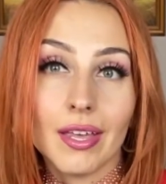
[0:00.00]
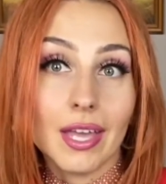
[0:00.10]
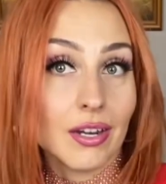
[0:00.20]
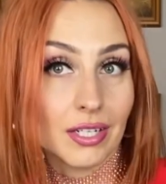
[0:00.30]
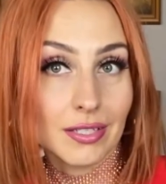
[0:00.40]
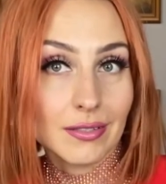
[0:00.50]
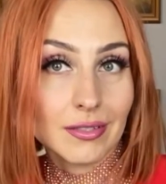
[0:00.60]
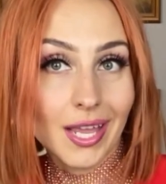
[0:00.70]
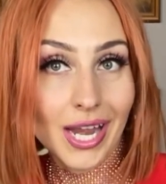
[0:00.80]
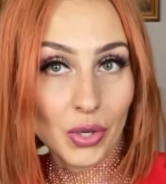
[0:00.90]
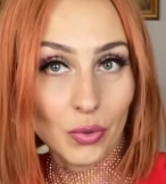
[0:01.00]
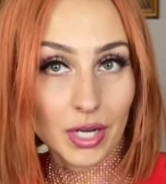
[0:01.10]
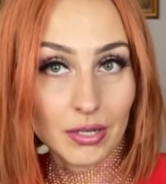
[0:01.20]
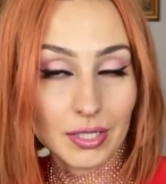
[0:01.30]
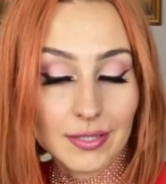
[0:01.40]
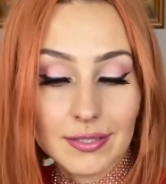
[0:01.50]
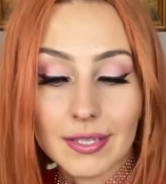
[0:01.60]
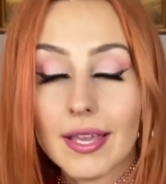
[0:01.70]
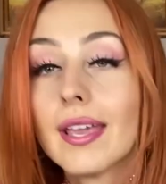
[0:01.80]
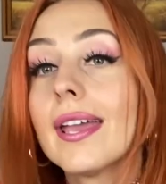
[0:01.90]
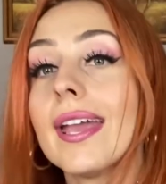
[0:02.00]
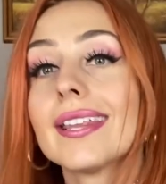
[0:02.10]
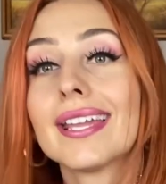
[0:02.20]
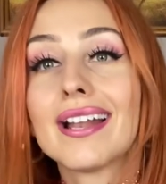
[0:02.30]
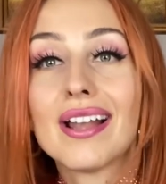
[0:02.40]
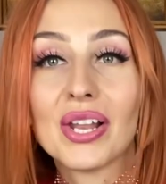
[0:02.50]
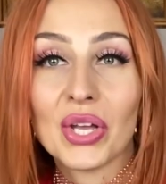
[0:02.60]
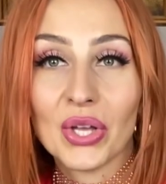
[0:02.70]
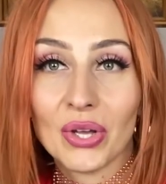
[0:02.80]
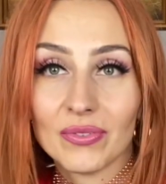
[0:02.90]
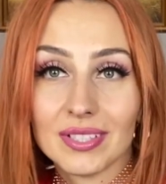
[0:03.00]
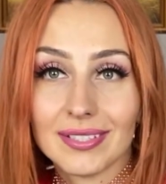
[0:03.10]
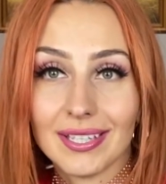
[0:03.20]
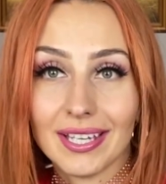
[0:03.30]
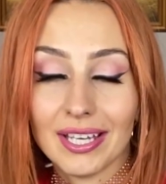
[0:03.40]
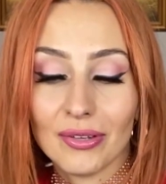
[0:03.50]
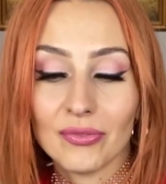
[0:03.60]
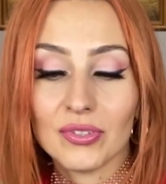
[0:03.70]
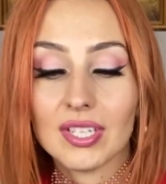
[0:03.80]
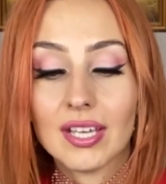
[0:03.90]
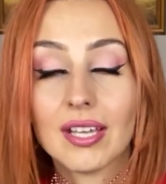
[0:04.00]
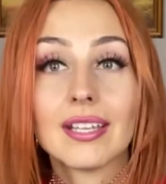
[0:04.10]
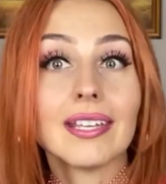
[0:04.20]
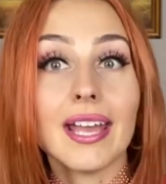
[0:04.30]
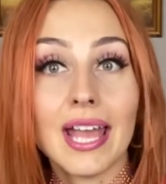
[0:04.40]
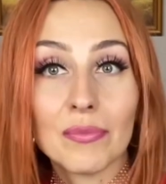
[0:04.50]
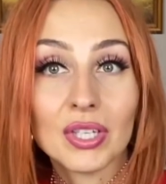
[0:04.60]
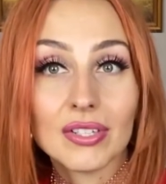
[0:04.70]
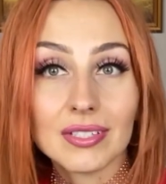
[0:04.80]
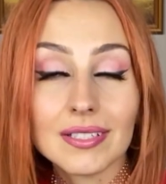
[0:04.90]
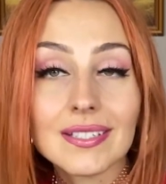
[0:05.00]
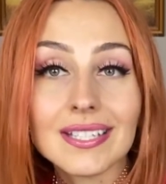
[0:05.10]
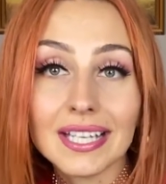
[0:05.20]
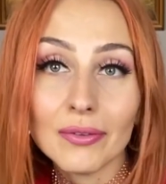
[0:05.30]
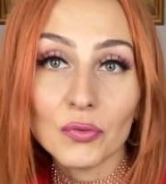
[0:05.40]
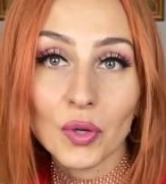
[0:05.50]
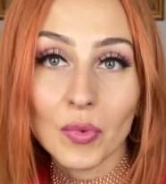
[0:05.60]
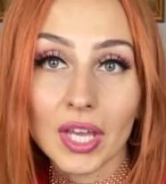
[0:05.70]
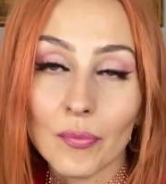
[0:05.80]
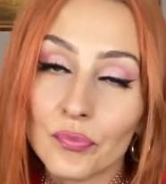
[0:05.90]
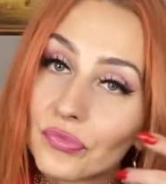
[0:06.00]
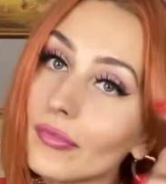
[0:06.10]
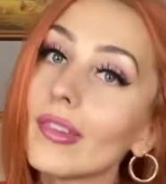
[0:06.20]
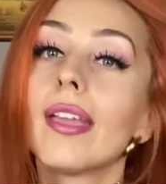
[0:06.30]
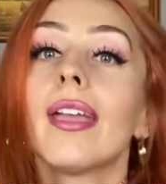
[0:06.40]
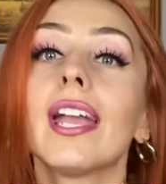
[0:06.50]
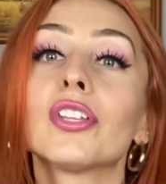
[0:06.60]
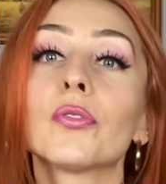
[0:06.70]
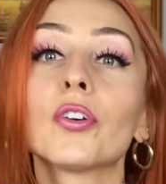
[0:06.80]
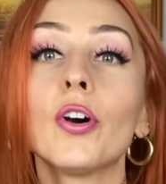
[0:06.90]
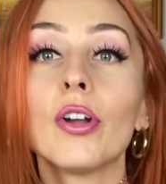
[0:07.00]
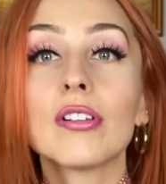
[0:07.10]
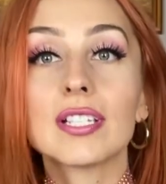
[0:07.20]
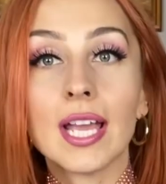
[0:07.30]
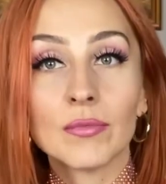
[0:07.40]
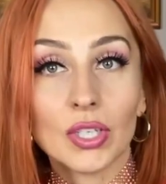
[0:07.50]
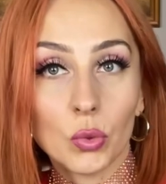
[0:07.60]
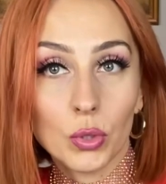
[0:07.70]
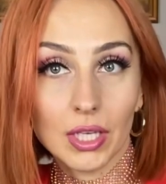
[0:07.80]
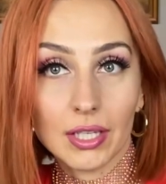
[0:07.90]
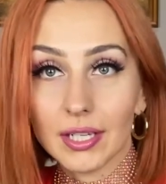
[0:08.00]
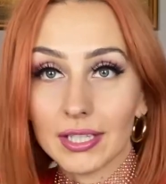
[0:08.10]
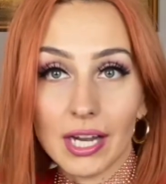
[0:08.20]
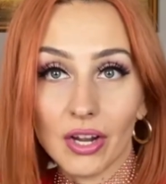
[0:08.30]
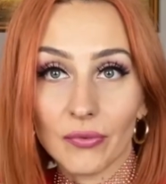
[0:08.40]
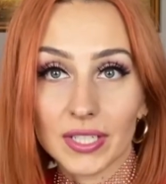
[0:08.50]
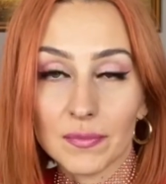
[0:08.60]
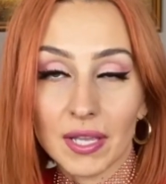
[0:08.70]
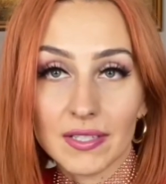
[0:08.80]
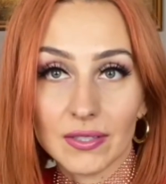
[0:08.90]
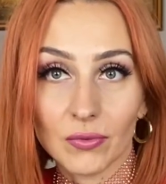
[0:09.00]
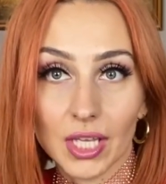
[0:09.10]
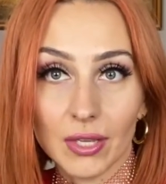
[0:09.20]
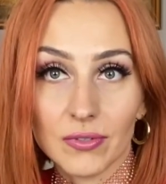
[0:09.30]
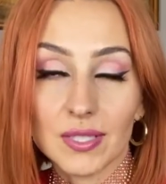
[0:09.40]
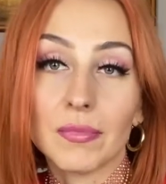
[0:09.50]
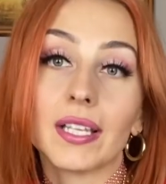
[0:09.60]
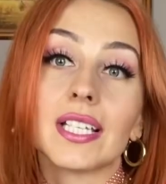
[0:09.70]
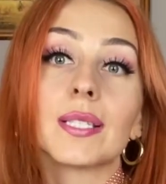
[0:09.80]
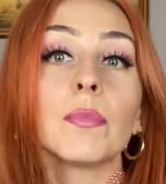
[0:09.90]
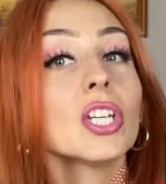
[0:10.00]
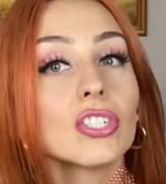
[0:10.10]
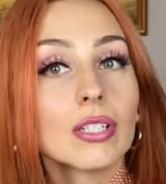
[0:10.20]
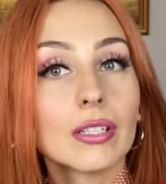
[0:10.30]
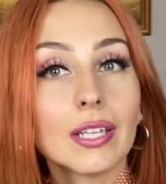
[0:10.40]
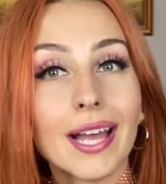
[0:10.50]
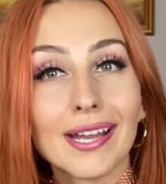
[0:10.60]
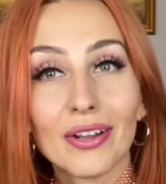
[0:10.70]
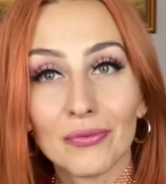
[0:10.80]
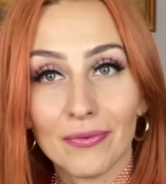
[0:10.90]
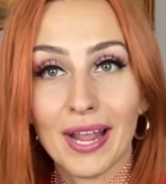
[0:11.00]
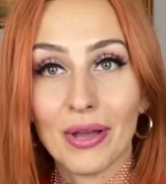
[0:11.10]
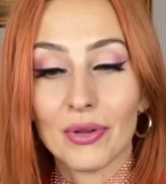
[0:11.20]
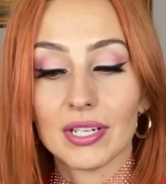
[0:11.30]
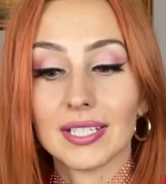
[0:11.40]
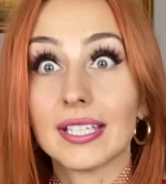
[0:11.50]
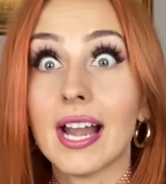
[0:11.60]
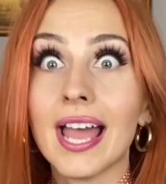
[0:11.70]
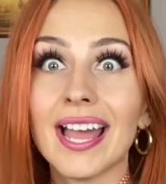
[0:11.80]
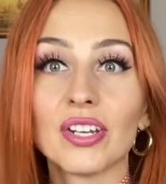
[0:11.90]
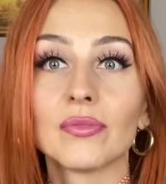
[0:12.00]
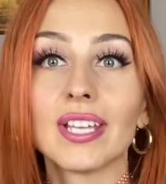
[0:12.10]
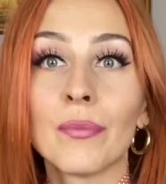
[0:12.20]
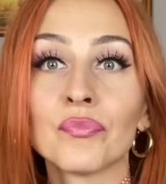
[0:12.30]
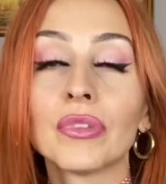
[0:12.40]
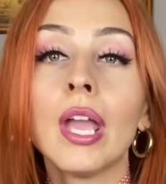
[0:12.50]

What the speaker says: Ernest. Hello, Ernest. And I love this gift. Yeah, because this is the gift from him. And of course, I'm the queen and I love expensive gifts, but especially I love flowers and a lot of them.